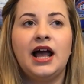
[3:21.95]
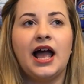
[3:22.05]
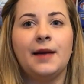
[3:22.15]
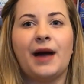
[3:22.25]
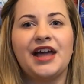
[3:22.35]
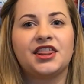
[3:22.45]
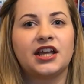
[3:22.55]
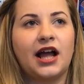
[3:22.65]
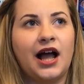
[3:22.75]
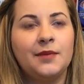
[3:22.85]
I
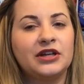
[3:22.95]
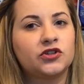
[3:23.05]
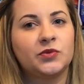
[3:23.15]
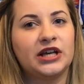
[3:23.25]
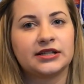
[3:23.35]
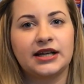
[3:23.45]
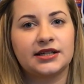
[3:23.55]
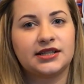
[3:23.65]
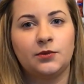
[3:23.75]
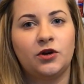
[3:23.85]
think I picked up the
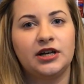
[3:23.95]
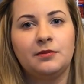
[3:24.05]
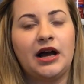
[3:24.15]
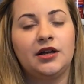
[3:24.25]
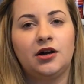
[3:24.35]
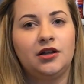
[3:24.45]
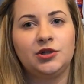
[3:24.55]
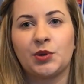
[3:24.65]
exact same one in my haul.